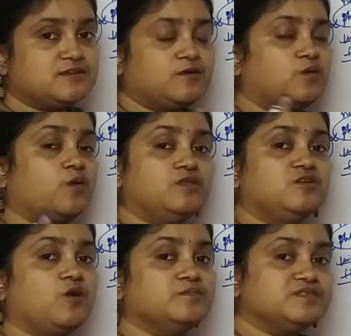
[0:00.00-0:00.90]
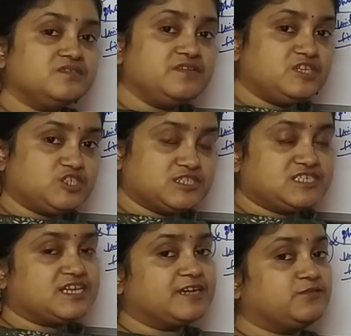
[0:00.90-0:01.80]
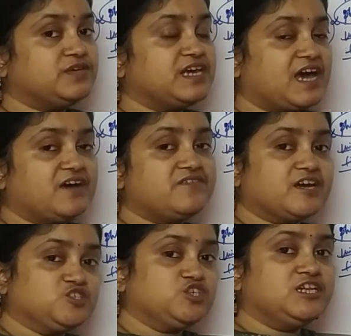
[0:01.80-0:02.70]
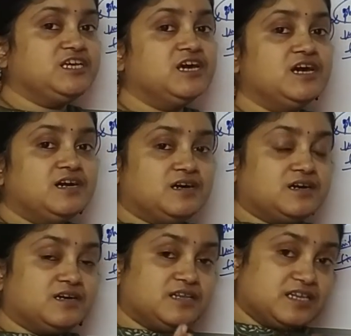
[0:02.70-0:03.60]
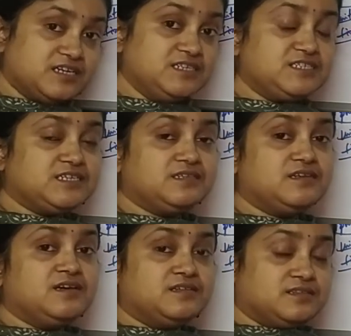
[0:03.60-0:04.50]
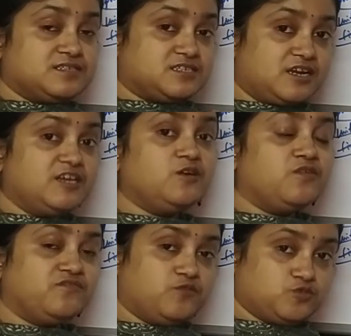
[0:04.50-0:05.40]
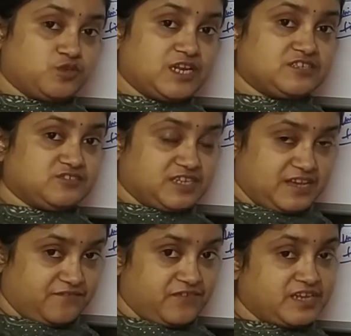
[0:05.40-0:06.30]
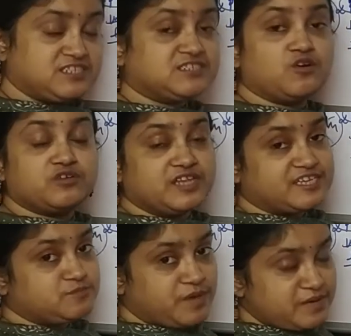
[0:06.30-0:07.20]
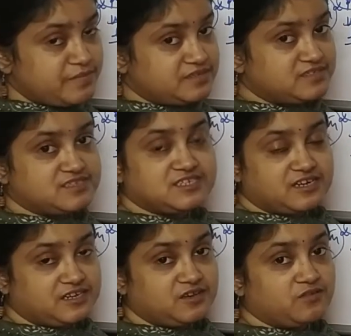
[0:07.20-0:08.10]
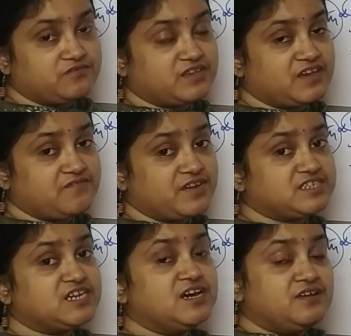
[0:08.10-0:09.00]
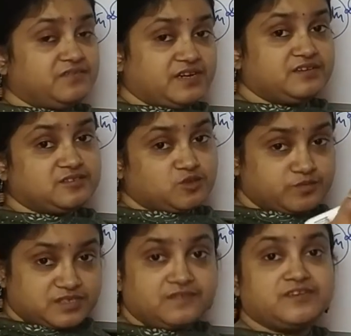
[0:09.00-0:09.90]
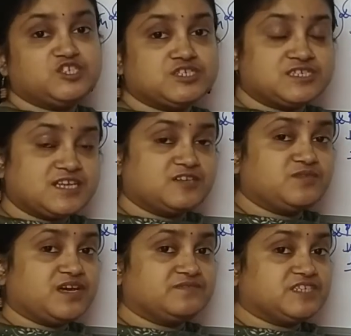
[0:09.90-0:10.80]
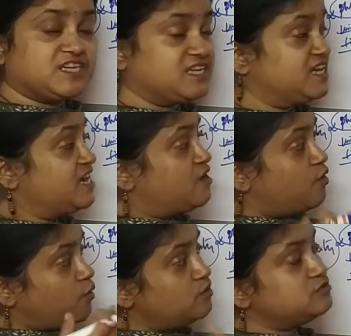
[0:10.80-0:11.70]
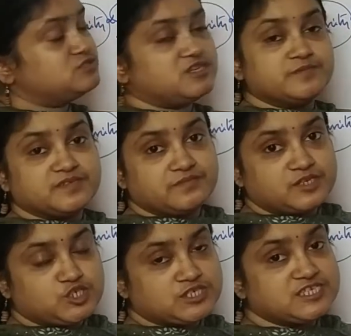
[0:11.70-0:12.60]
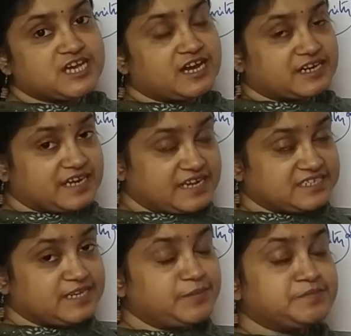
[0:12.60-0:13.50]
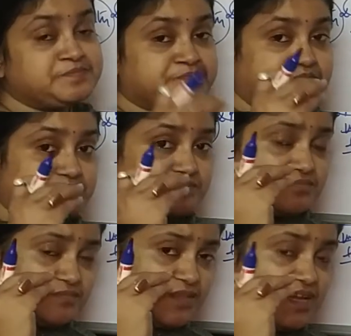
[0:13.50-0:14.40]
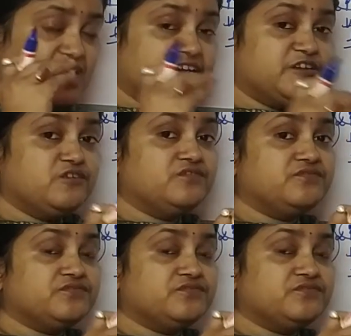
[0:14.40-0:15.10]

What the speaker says: about all the observations that we have actually learned in the study of photoelectric effect, or the experimental study of the effect, various observations that we have taken, all those observations are getting kind of